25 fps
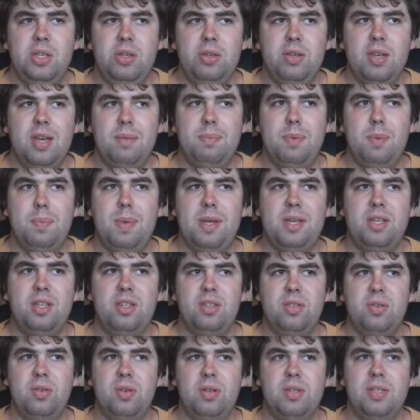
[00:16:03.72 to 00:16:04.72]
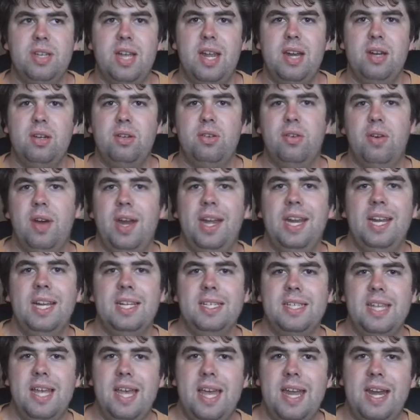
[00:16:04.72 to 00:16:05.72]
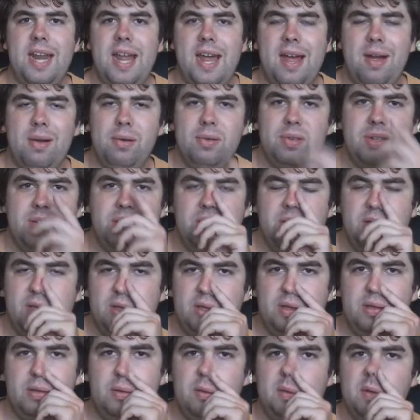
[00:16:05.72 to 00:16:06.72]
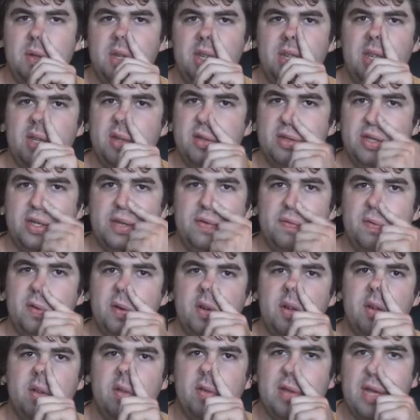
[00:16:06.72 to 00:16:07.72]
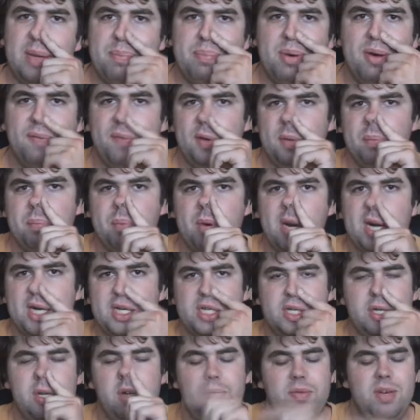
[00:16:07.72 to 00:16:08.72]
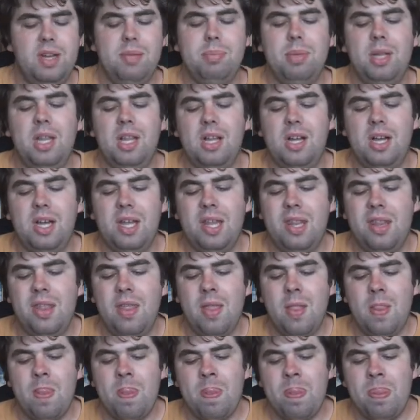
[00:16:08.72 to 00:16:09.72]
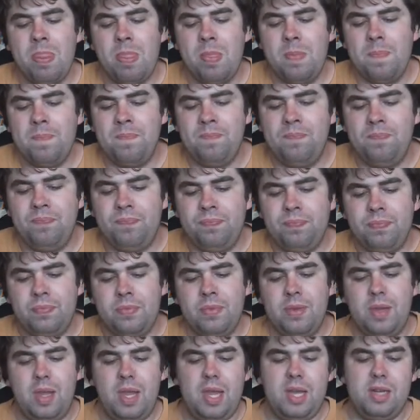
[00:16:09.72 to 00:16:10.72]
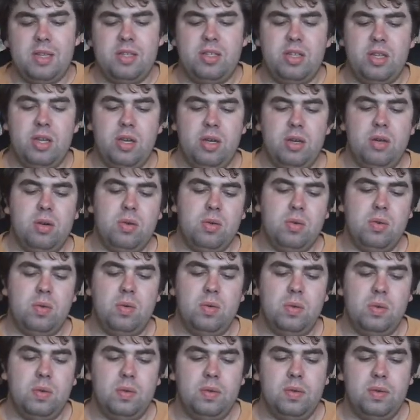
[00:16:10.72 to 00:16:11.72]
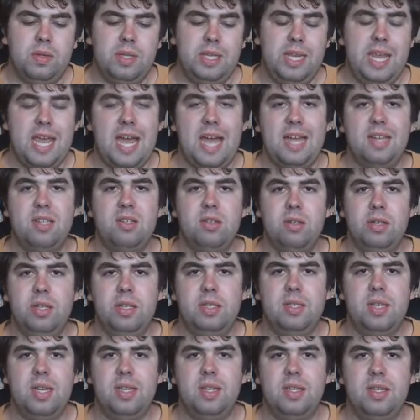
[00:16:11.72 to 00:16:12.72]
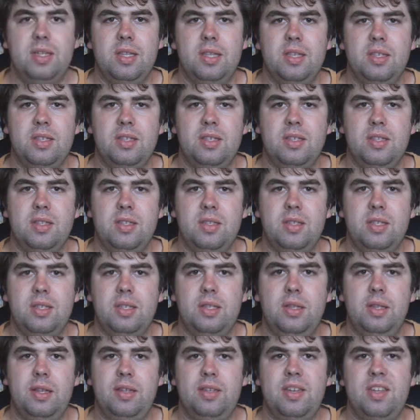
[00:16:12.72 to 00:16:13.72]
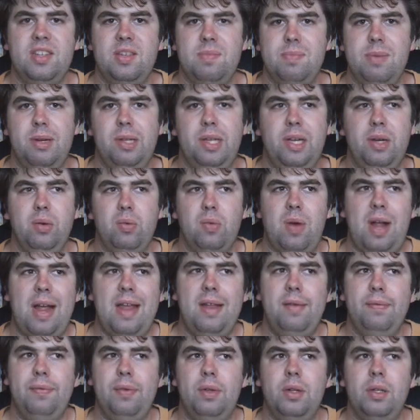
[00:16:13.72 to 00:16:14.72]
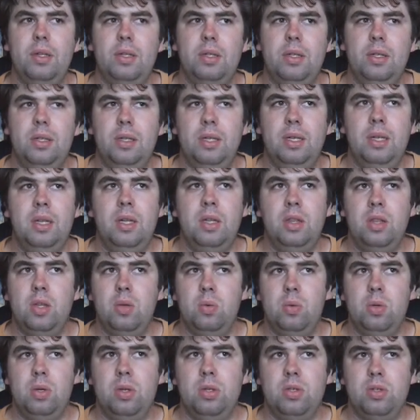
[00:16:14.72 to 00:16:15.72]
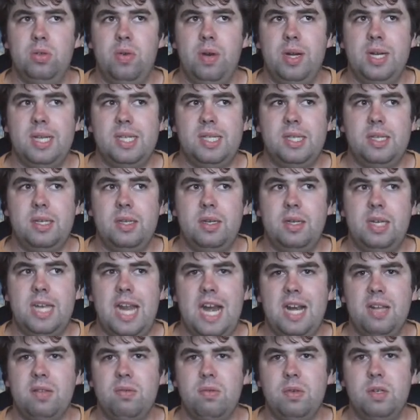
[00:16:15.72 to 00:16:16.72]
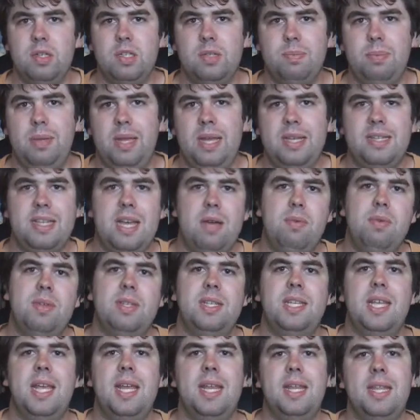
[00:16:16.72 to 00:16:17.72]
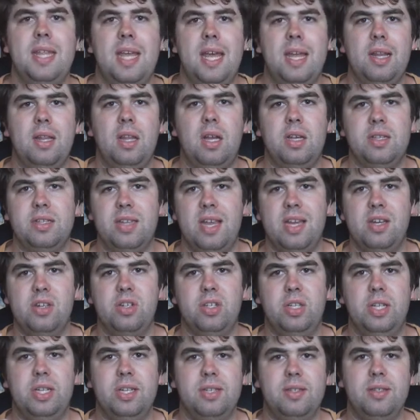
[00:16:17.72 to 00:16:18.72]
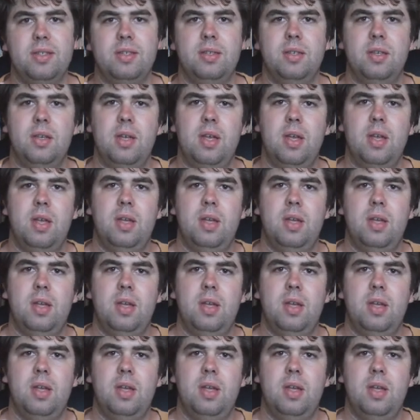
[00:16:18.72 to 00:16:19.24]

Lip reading: You got Momentosaurus kind of craning its head out, like he's looking for that perfect branch to go nibble on. And so, yeah, I'd certainly say that this doesn't really rival the world's greatest dinosaur displays. I would say that Los Angeles,